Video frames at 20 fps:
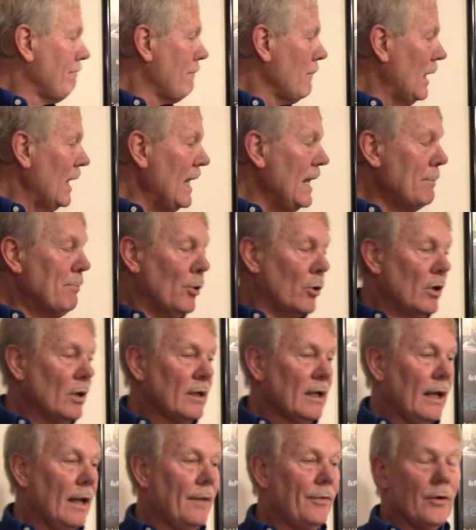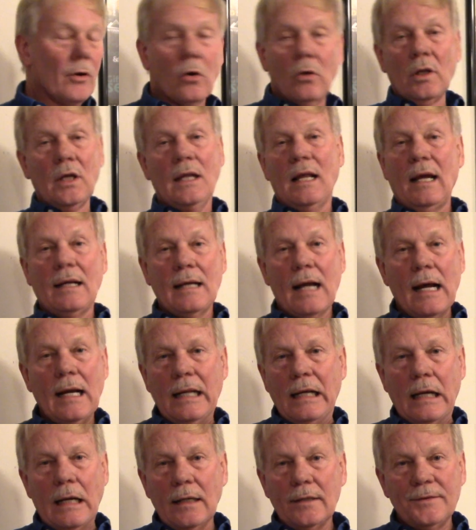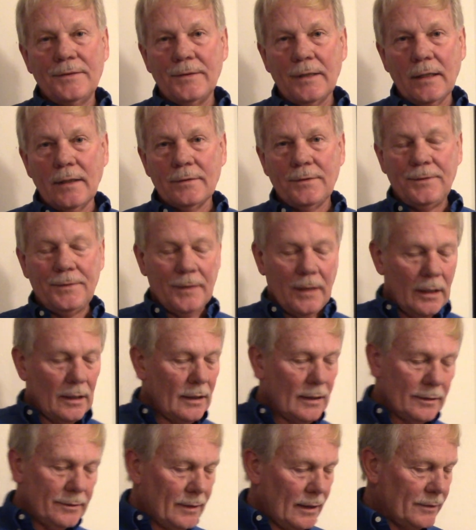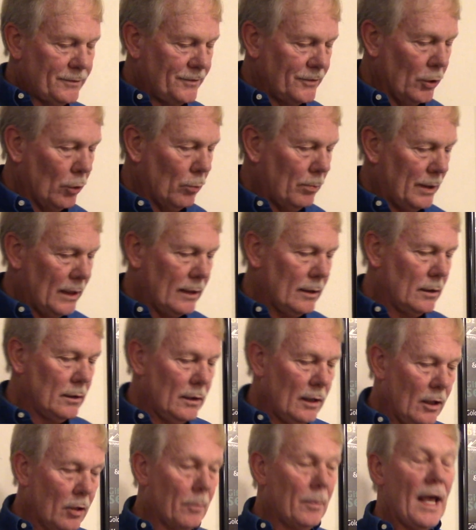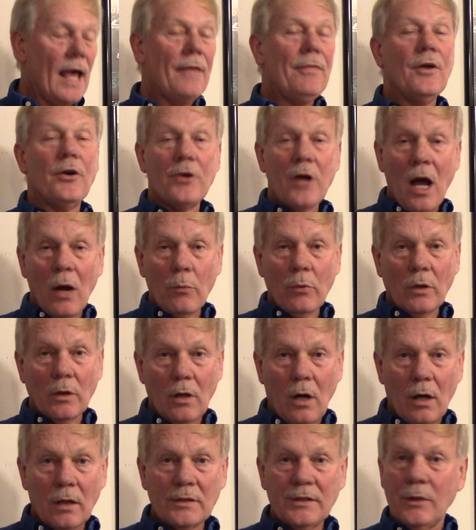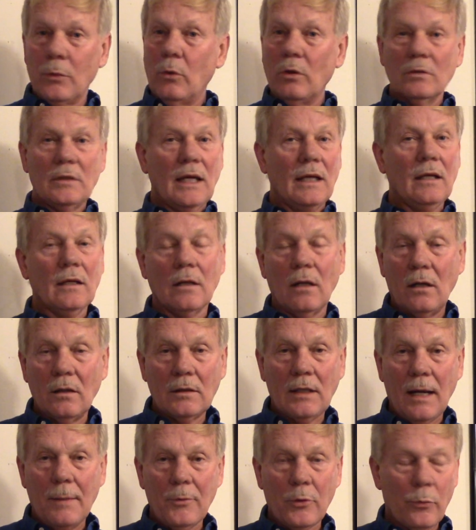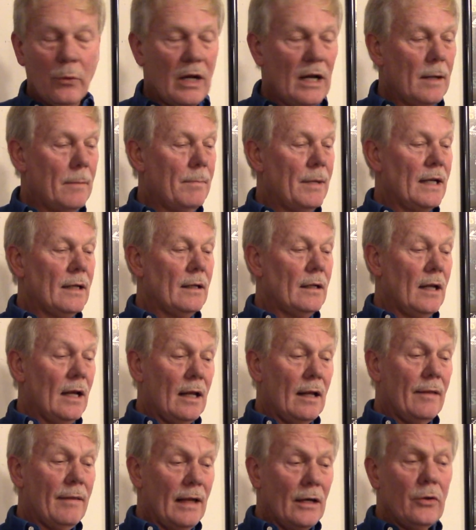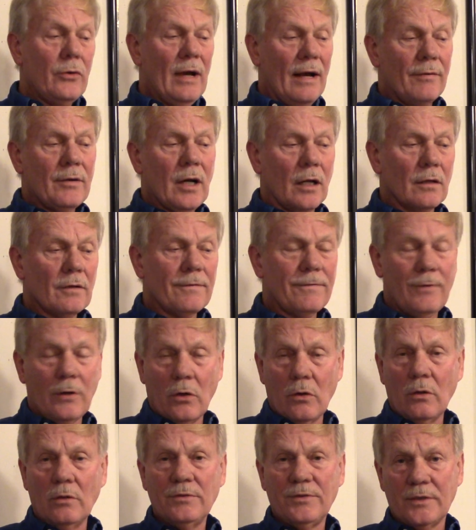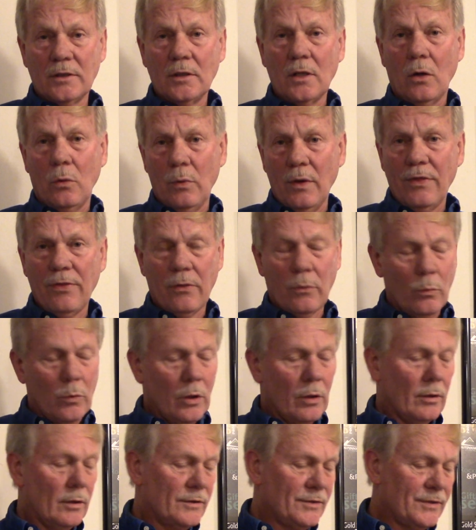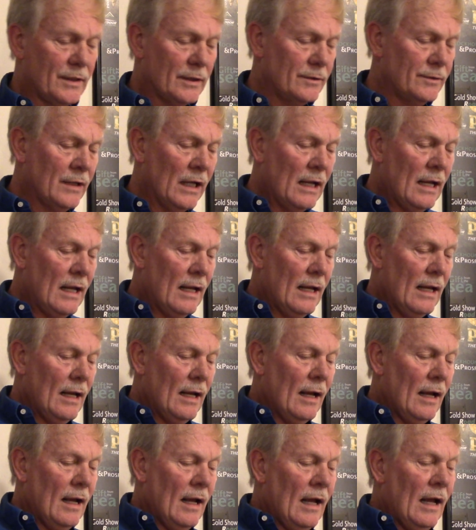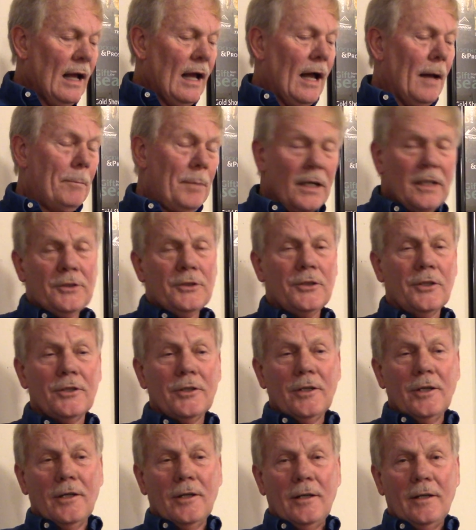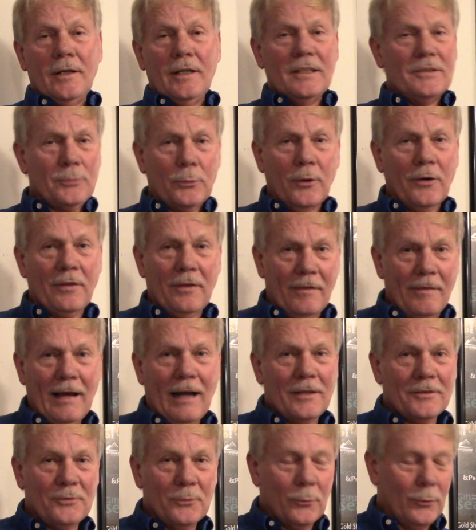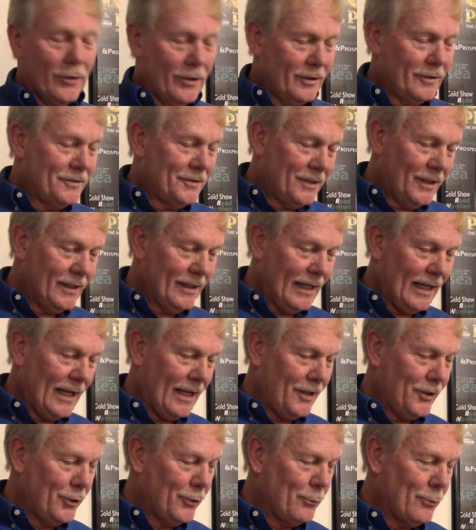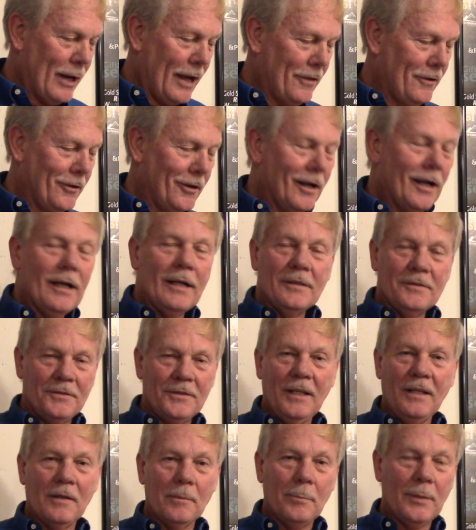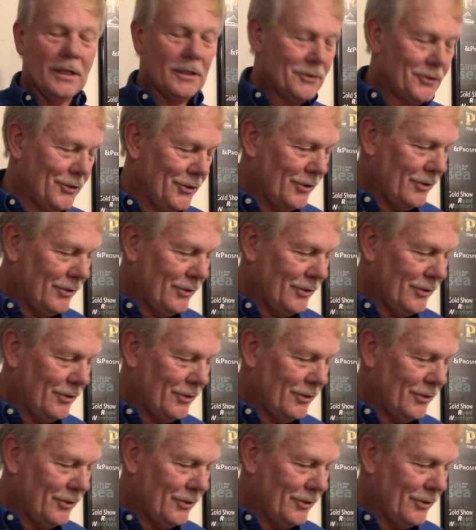ebook, and they're only like 99 cents. It's no big deal, and they're not real large. It won't take you a long time to read it, but they do have color photos to go with the words, because a picture is worth 1,000 words, and you'd rather see the picture